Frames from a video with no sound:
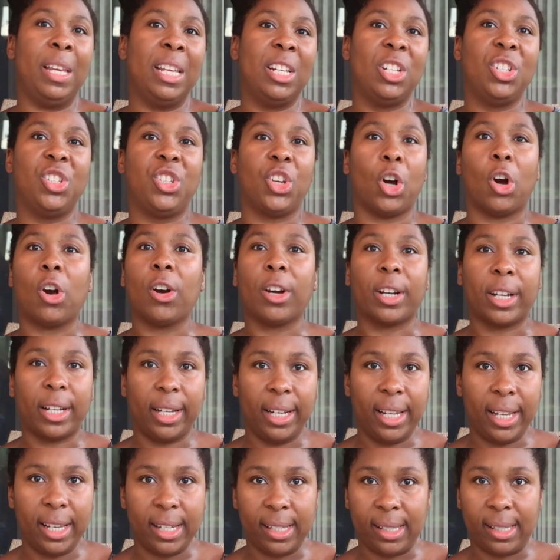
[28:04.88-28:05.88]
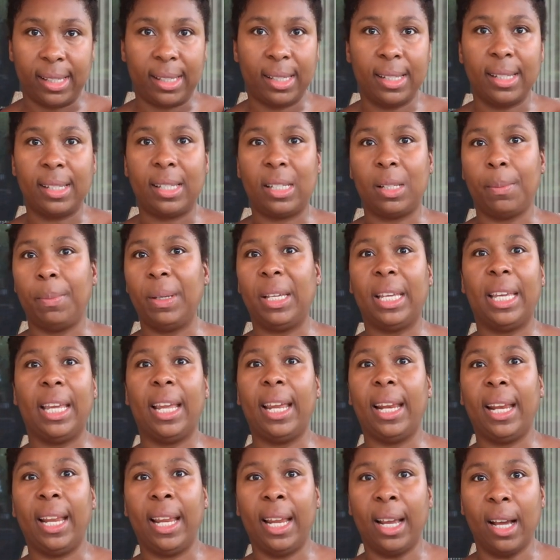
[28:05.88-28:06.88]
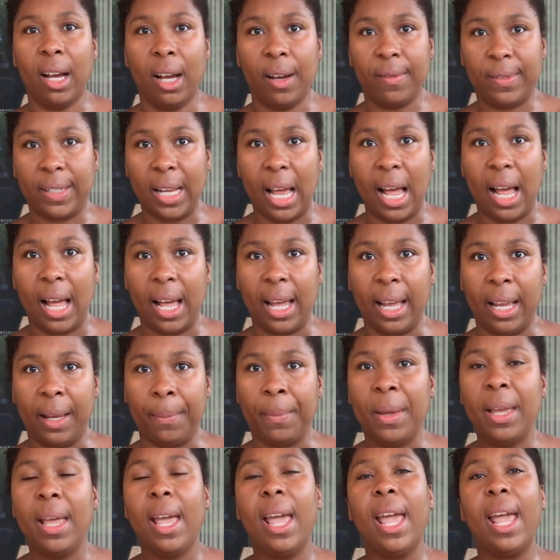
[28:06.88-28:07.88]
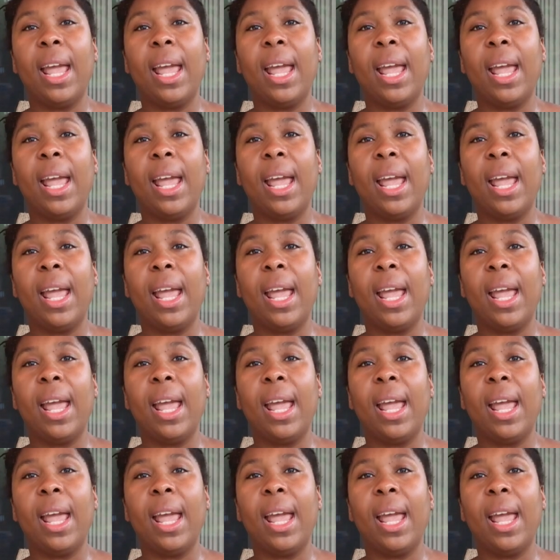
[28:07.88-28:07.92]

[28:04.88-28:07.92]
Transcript: in darkness since the beginning of time